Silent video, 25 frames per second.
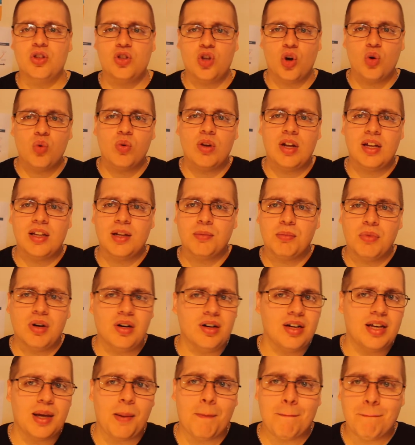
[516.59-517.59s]
Don't let the
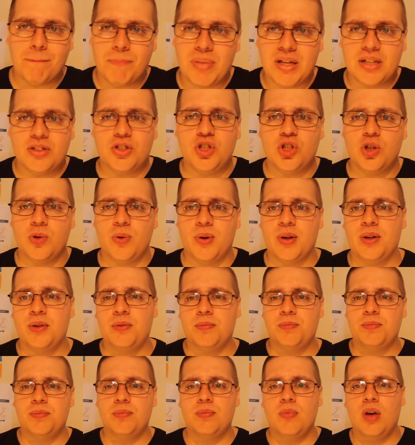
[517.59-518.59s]
market bitch you out.
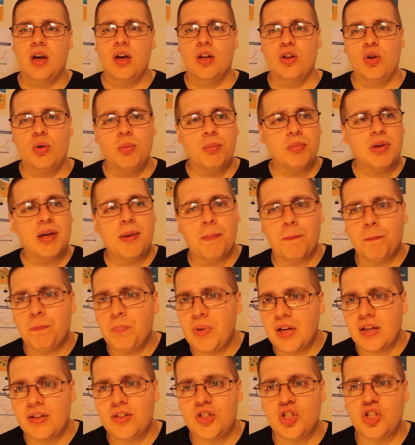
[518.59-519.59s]
Don't be a
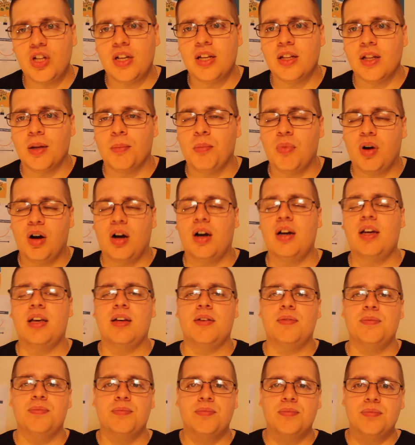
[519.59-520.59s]
bitch in the market.